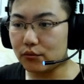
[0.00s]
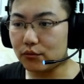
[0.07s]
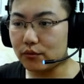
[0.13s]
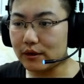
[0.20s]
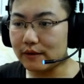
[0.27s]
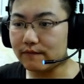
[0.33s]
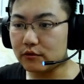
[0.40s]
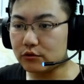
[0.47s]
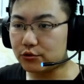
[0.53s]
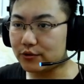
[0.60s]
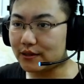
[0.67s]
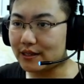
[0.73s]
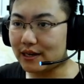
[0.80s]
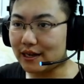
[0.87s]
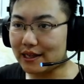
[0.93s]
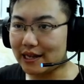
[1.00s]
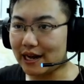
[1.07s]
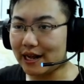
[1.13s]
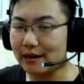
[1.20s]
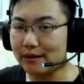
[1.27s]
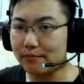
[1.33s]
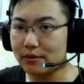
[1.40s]
infiltrated an,
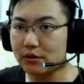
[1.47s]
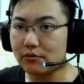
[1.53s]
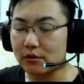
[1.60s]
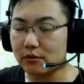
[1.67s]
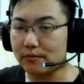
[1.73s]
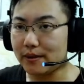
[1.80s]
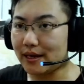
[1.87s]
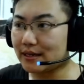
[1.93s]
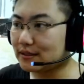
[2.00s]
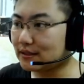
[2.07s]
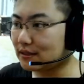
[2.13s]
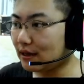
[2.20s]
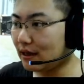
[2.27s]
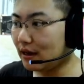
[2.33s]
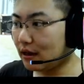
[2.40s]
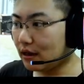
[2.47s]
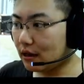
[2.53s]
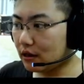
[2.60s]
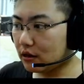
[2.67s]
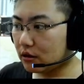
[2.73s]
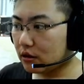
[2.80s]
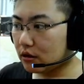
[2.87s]
an Imperial base,
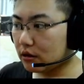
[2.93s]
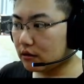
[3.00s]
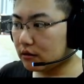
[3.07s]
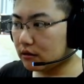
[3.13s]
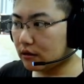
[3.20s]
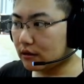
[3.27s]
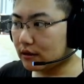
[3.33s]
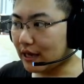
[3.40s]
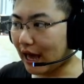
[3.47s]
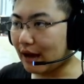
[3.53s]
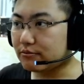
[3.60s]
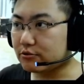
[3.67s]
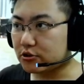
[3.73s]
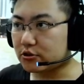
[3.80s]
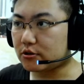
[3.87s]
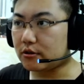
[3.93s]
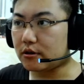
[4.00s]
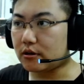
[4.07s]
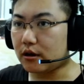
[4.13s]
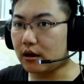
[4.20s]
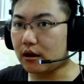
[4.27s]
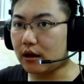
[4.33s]

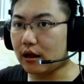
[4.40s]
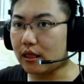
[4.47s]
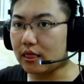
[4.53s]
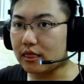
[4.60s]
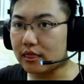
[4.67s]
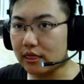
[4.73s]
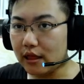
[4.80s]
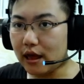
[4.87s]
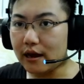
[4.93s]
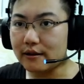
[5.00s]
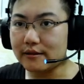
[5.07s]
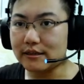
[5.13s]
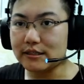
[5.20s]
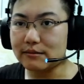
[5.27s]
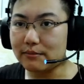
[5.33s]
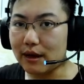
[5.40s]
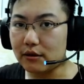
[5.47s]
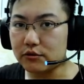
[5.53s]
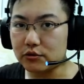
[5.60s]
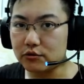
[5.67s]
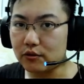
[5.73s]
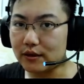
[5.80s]
captured a lot of these
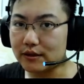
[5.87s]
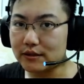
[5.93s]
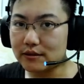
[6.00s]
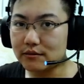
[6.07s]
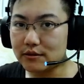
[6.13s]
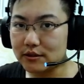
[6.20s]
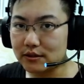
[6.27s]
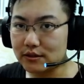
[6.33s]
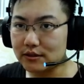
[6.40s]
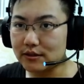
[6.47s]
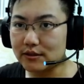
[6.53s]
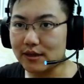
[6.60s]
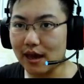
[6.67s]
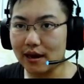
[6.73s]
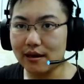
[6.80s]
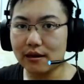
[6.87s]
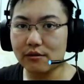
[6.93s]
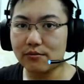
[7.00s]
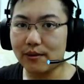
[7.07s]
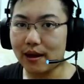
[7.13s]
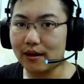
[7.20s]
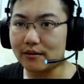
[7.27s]
mouse droids just uh, scattering
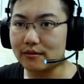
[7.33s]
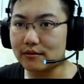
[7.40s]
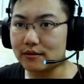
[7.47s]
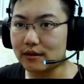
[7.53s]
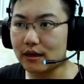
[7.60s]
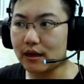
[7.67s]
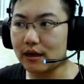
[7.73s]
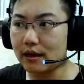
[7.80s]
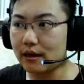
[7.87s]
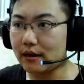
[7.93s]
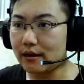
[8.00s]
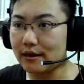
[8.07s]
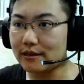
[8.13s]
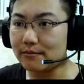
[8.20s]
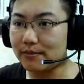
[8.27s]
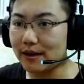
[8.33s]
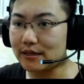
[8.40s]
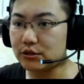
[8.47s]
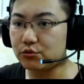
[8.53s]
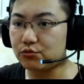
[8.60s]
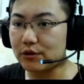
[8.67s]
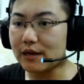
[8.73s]
around uh, in the
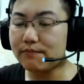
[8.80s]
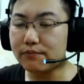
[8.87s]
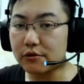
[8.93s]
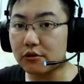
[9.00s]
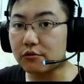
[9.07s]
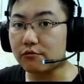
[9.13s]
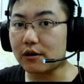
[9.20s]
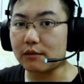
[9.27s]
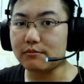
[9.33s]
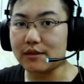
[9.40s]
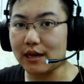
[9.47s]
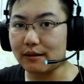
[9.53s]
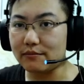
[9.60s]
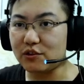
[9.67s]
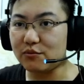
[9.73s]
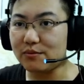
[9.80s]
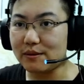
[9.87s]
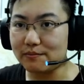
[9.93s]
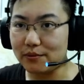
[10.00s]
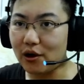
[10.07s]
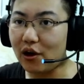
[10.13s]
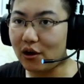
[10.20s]
base, reprogrammed them to be
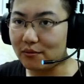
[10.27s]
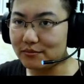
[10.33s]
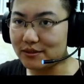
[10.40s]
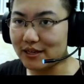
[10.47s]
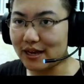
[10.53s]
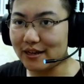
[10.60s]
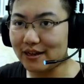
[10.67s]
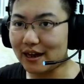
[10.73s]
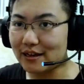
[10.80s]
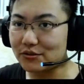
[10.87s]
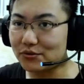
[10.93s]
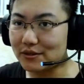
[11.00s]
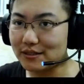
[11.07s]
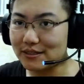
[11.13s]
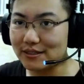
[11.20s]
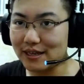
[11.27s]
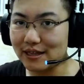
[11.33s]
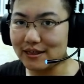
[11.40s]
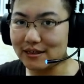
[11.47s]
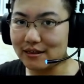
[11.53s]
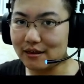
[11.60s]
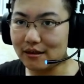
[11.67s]
bombs, and actually
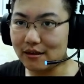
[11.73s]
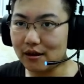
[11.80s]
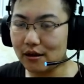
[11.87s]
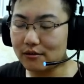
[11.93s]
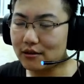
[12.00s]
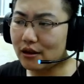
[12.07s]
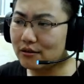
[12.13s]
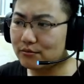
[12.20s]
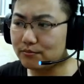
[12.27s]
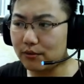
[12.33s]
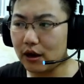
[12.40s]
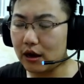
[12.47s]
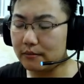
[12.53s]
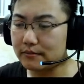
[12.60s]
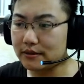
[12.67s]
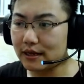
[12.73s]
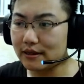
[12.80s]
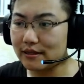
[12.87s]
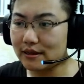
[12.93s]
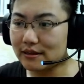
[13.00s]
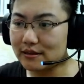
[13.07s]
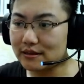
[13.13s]
sent, are uh, not bombs. I
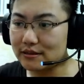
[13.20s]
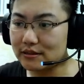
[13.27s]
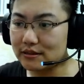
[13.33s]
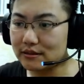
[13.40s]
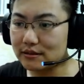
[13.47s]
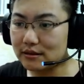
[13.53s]
think they just,